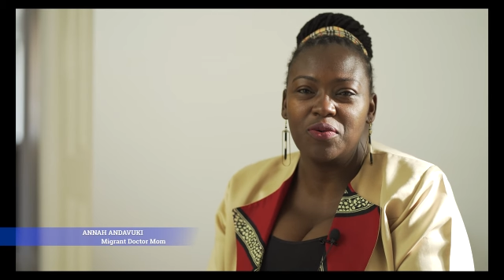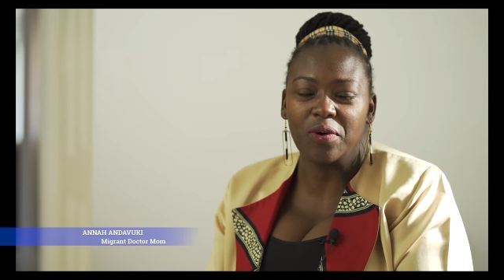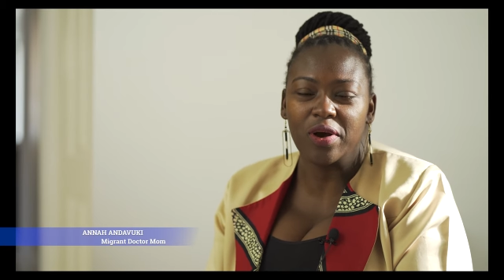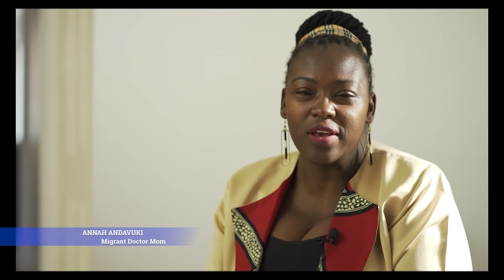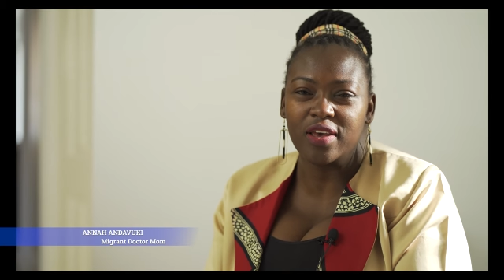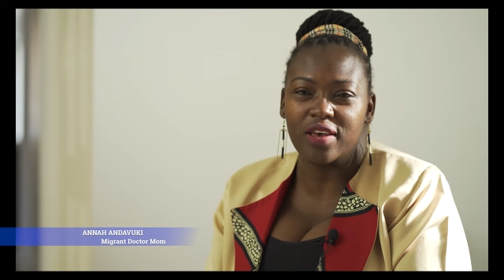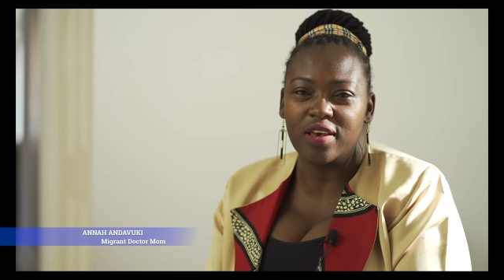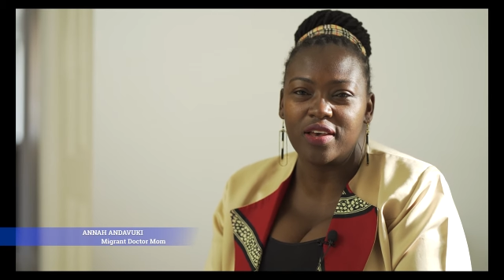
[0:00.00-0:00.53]

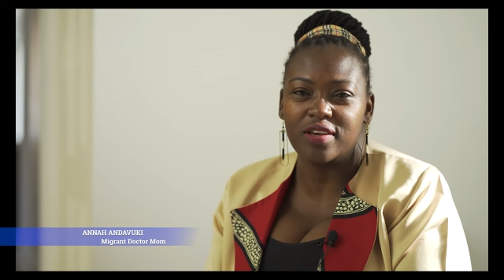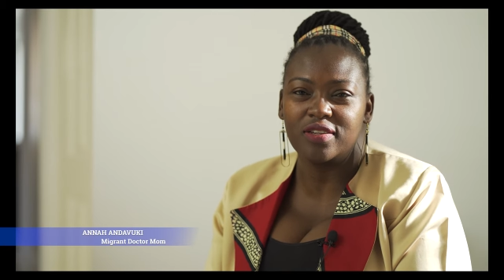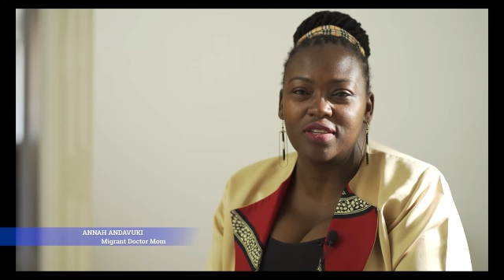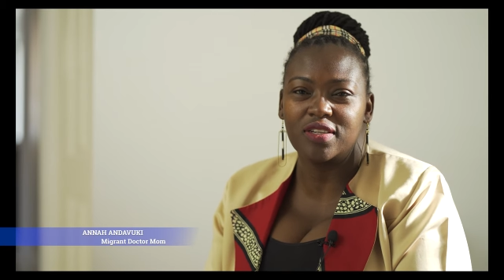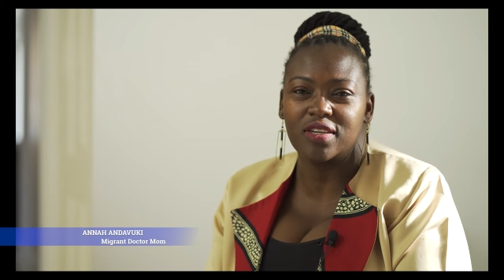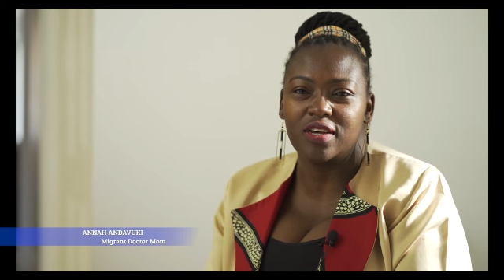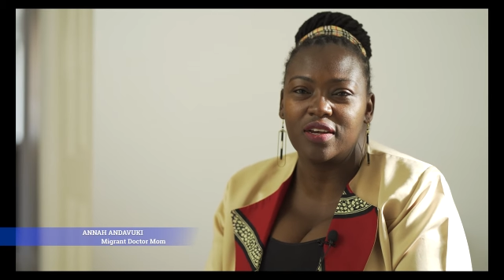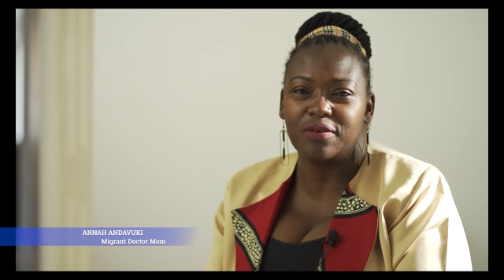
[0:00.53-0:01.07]
working
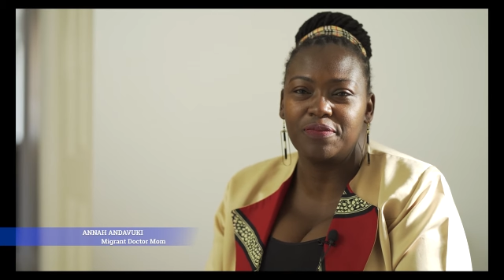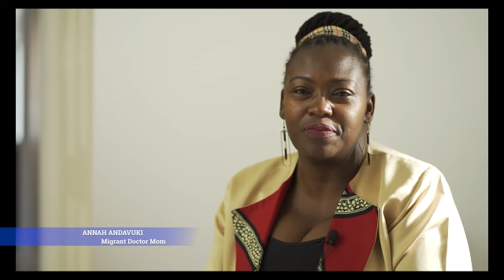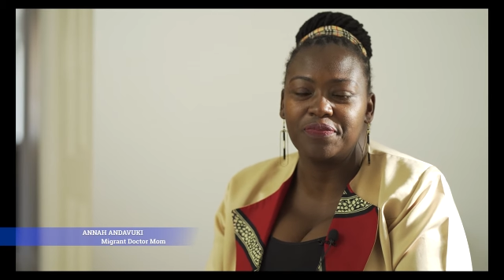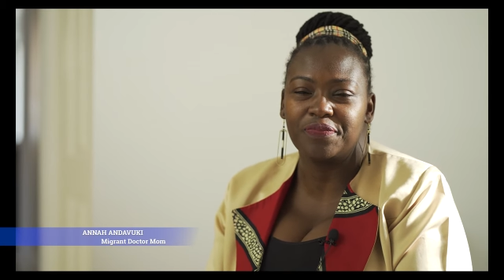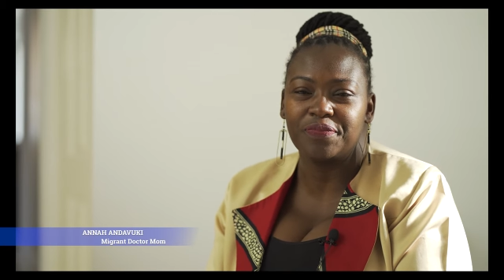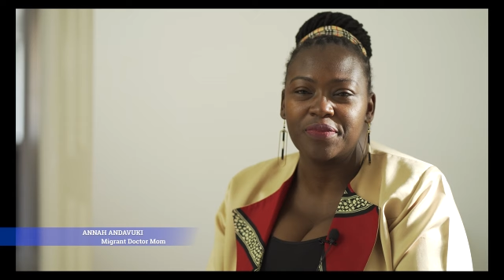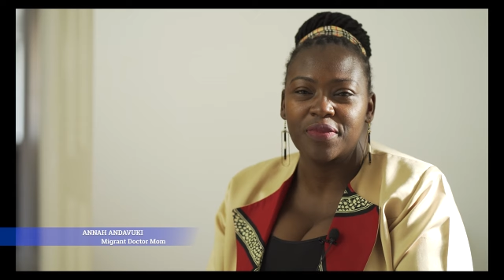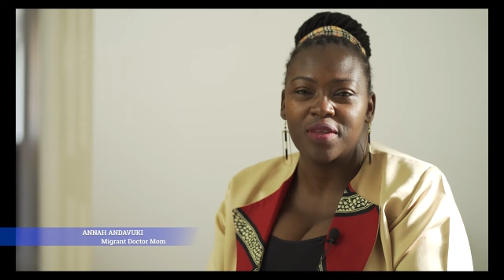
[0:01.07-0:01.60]
as
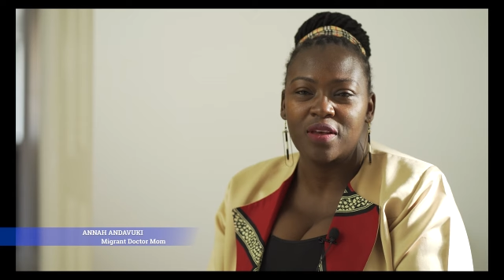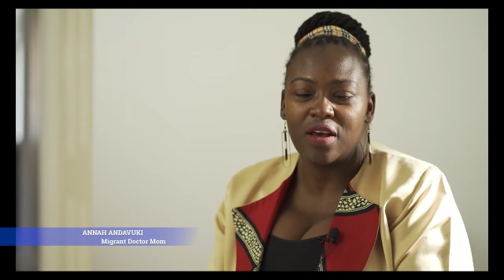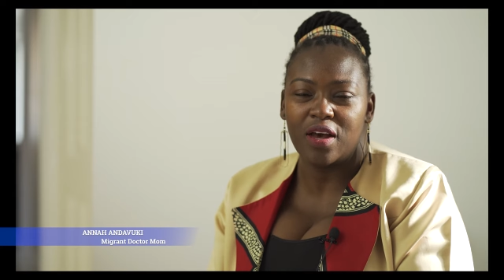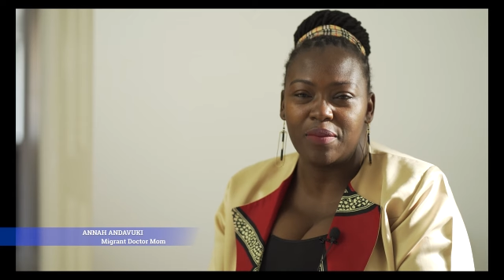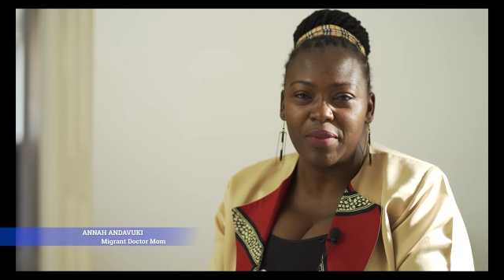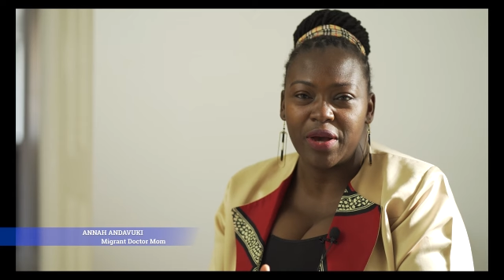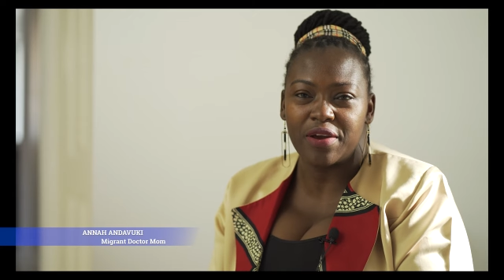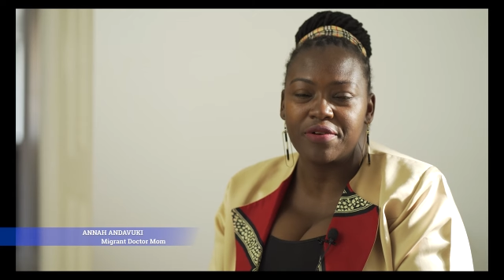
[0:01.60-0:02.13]

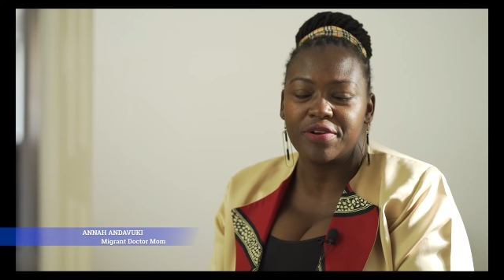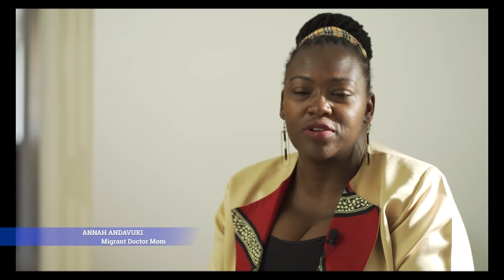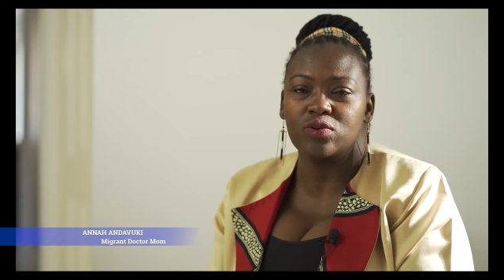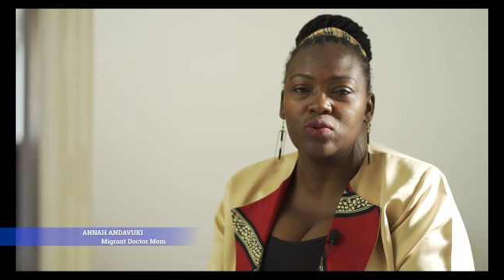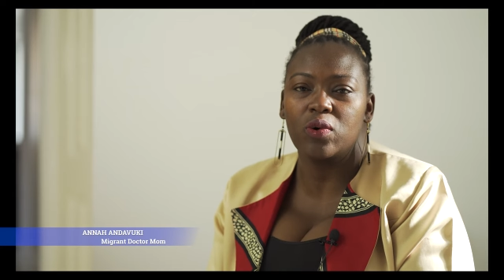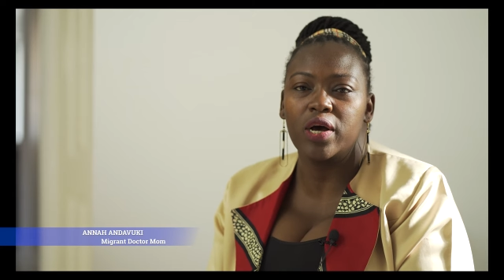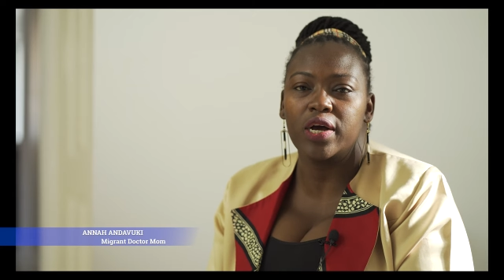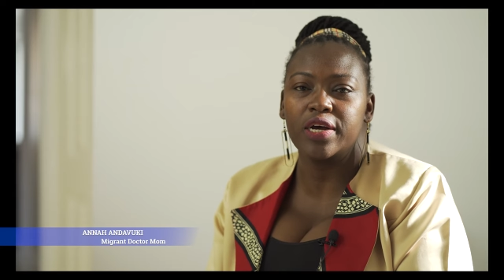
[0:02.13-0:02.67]
a
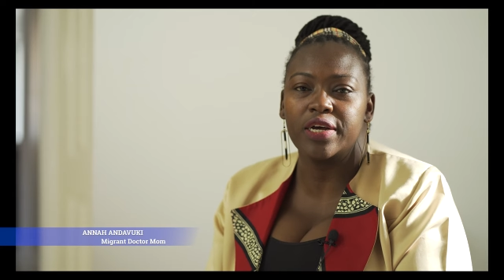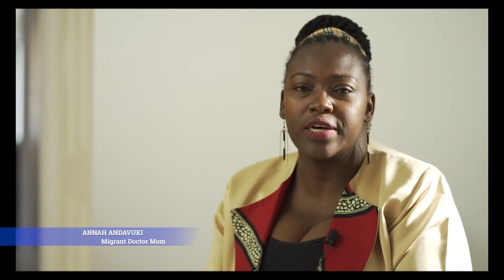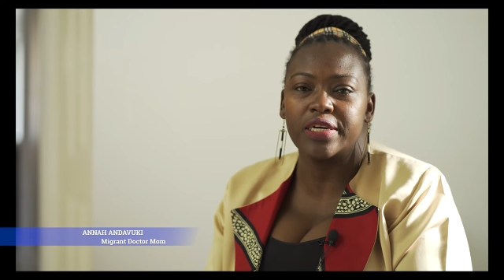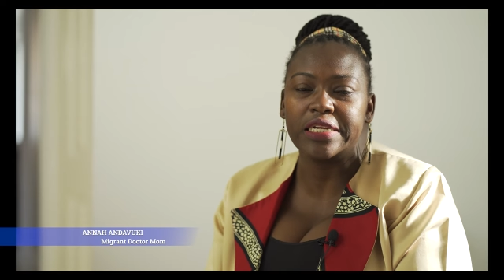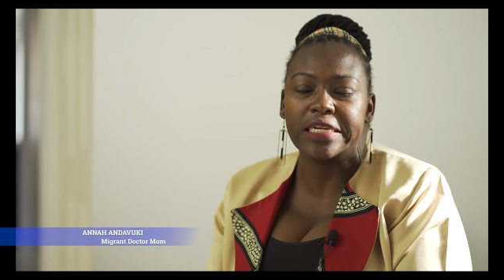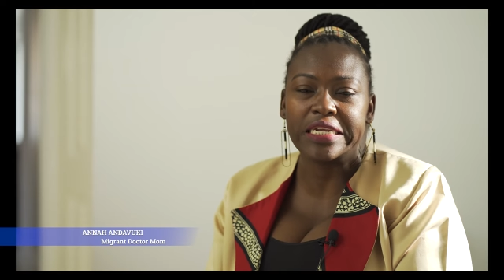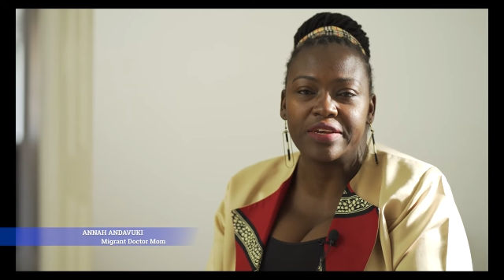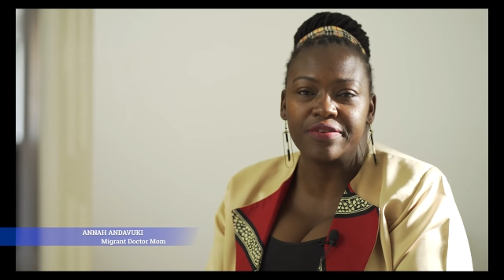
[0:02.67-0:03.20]
migrant worker,
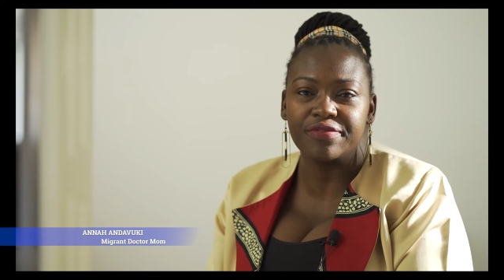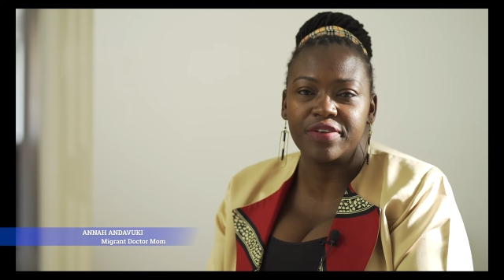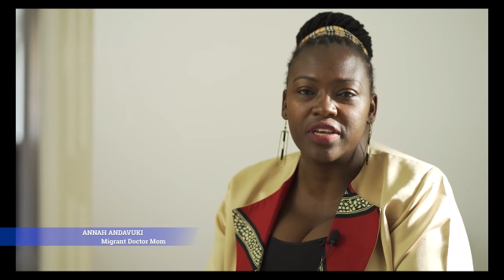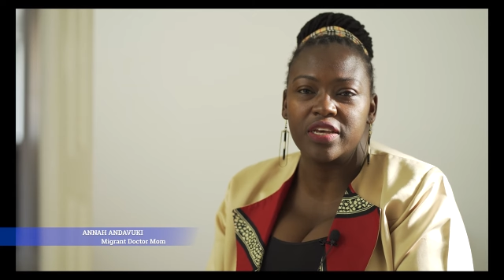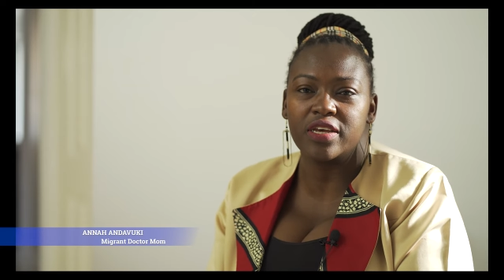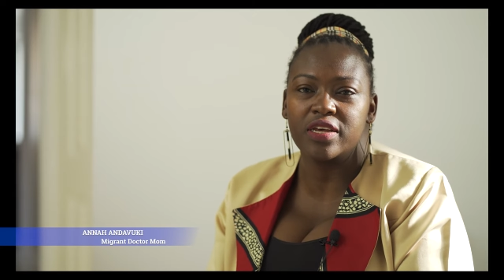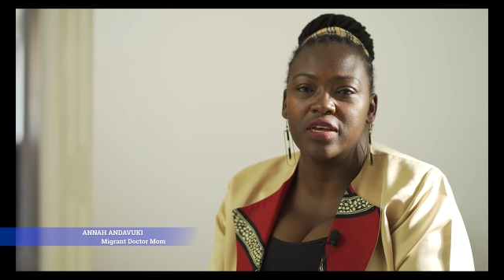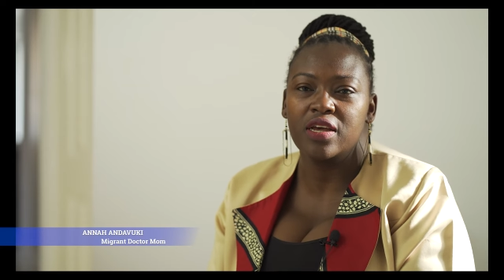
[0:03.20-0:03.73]

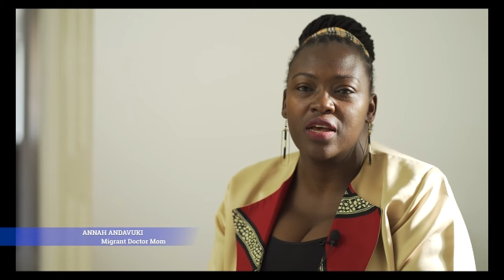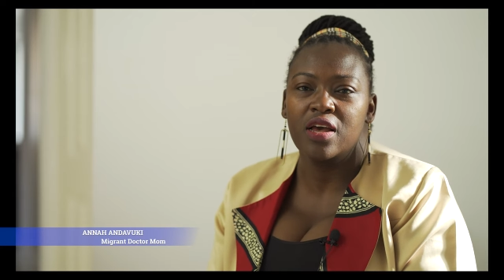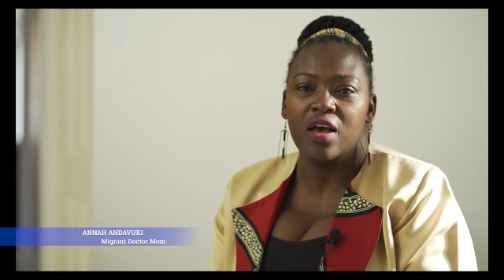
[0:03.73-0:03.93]
living,